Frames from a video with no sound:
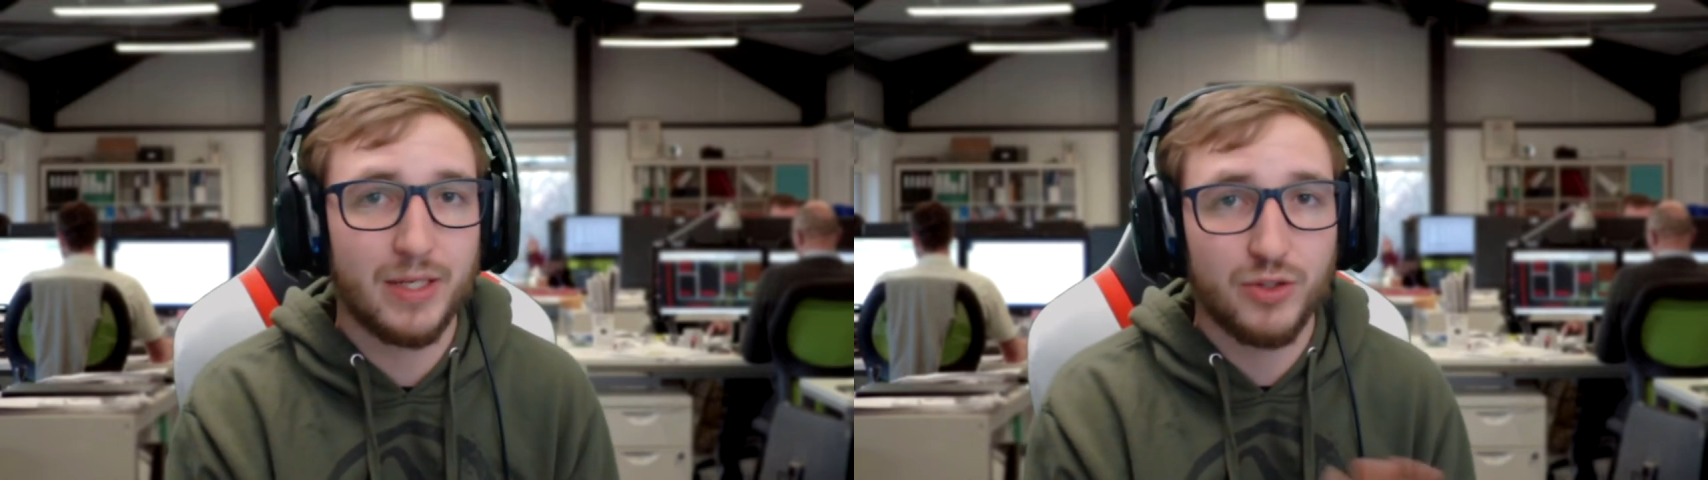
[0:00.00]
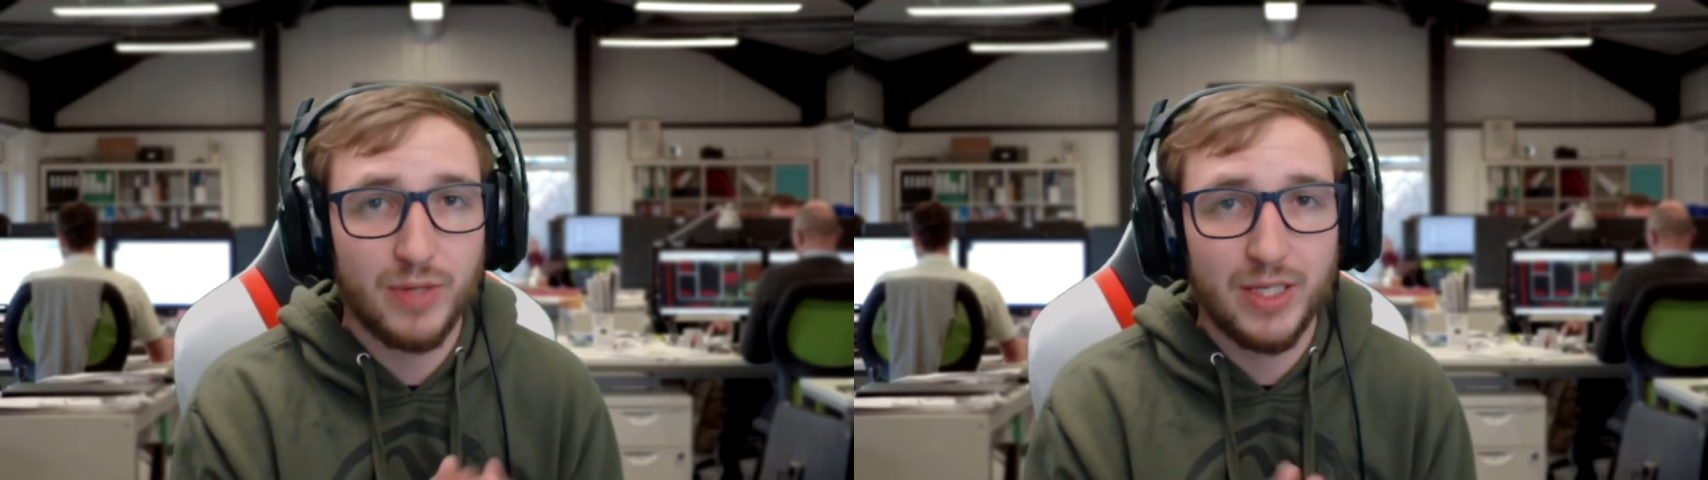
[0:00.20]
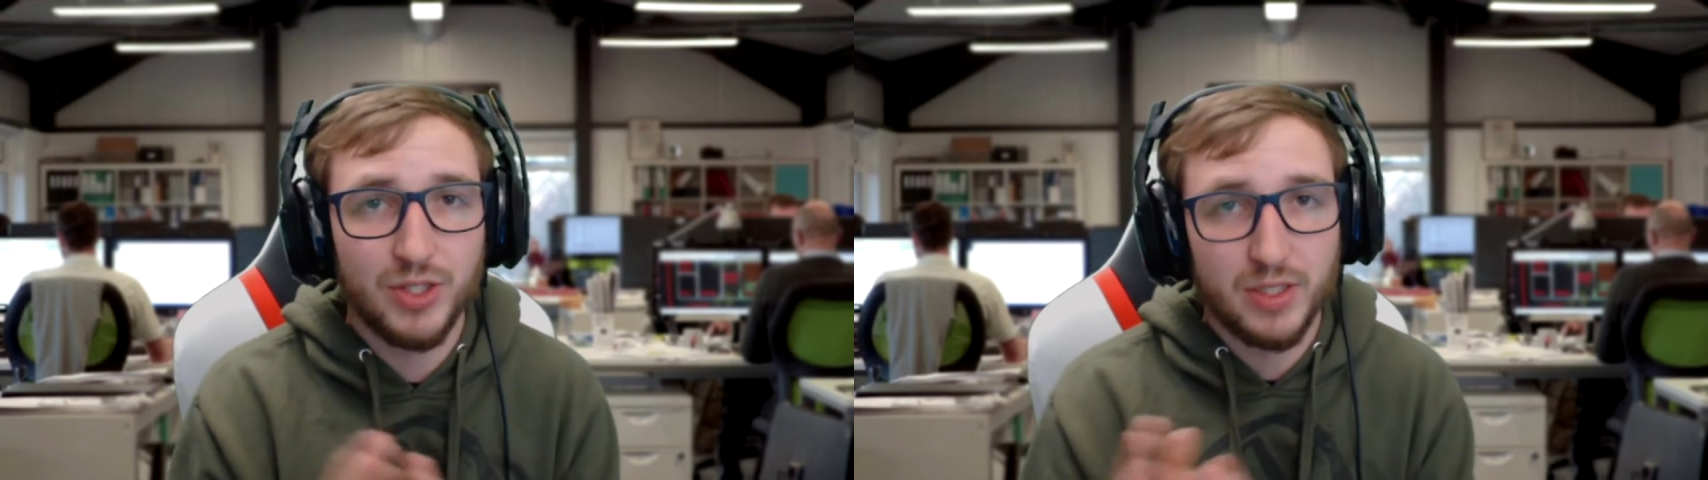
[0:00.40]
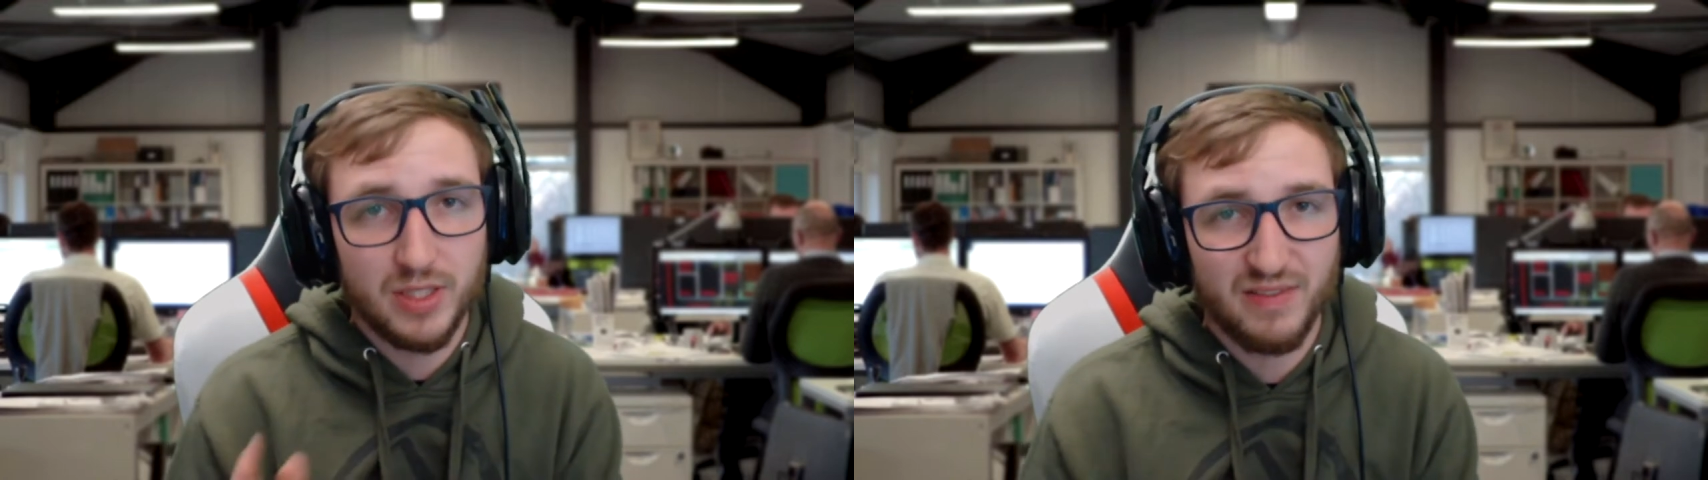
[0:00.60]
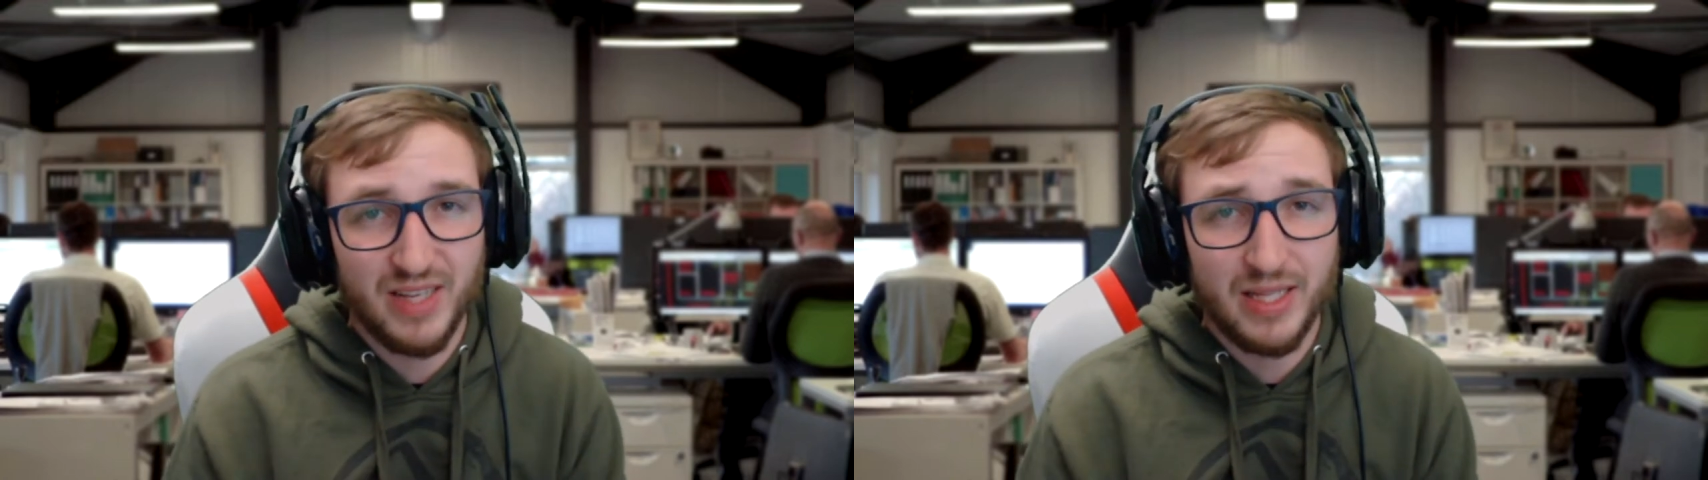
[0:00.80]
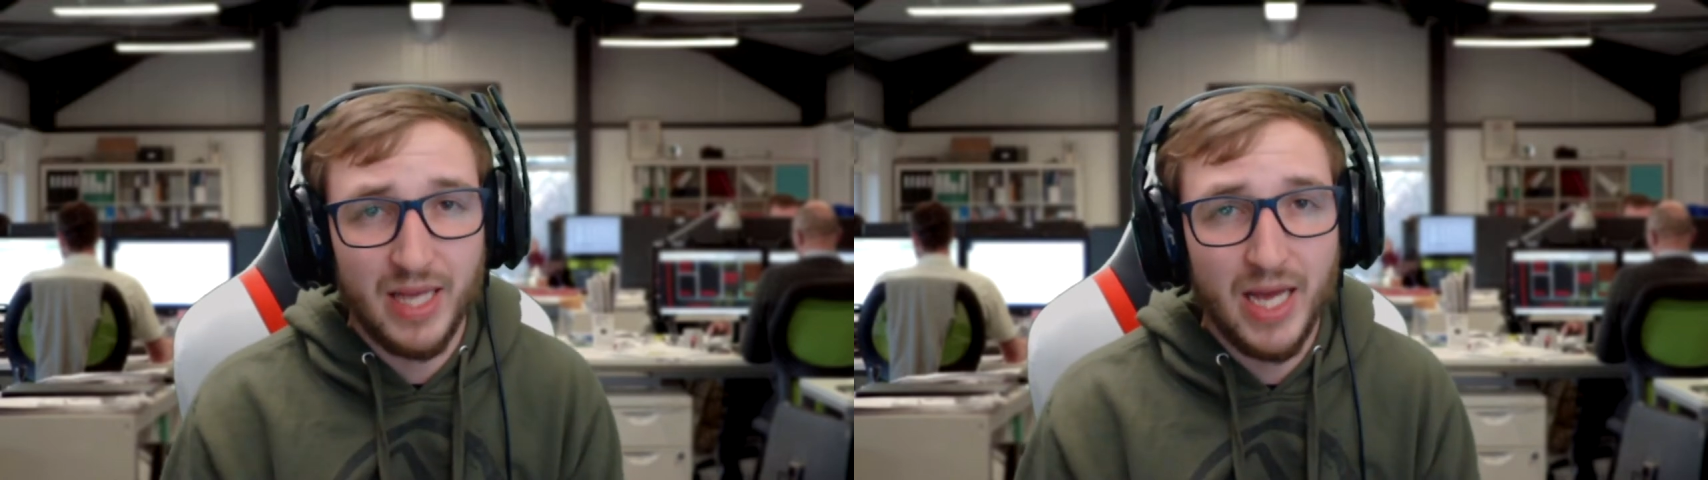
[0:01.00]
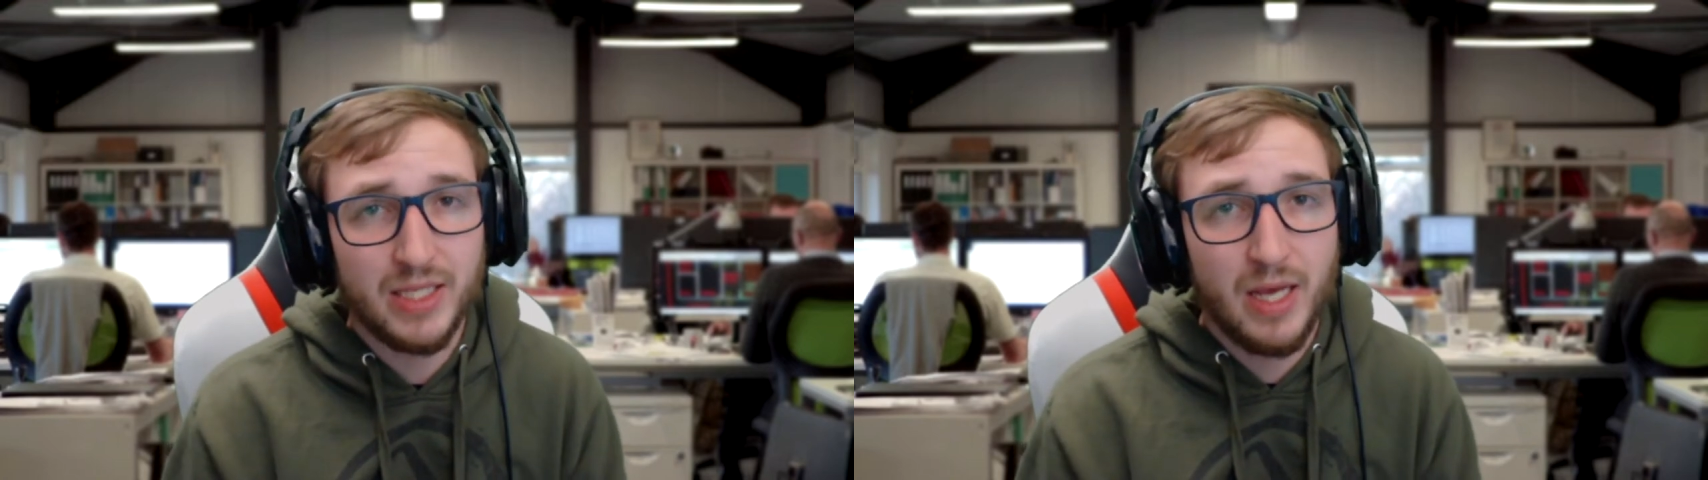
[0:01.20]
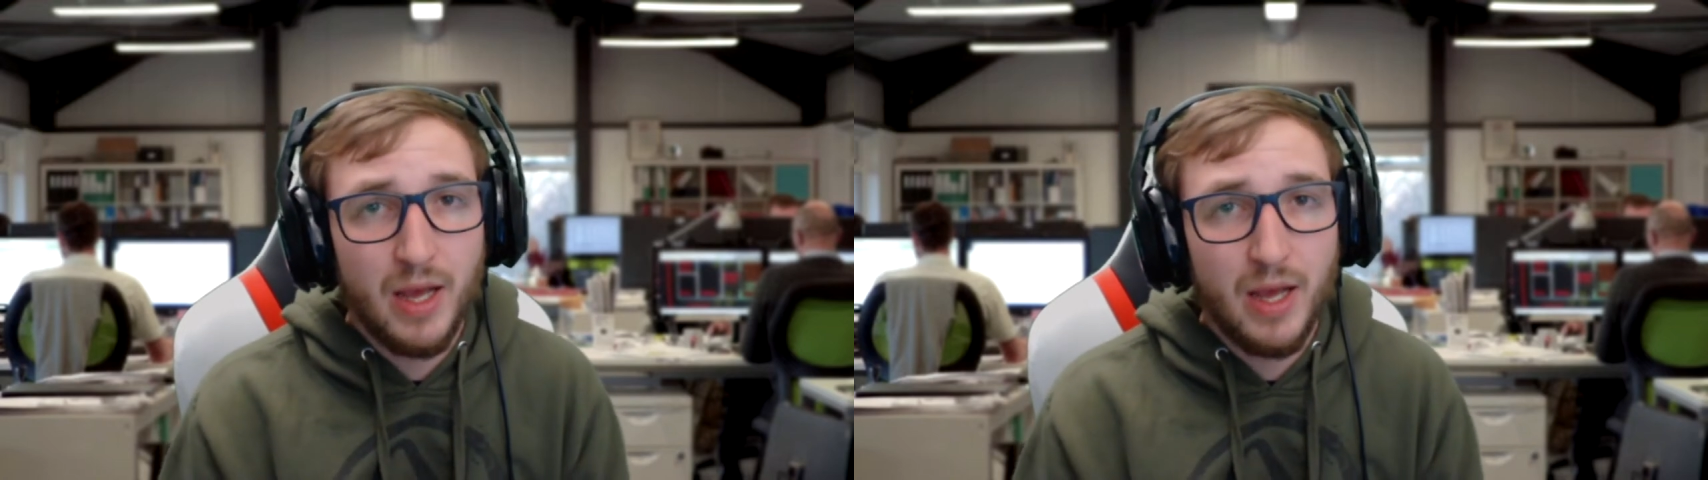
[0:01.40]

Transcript: stretches, stuff like that.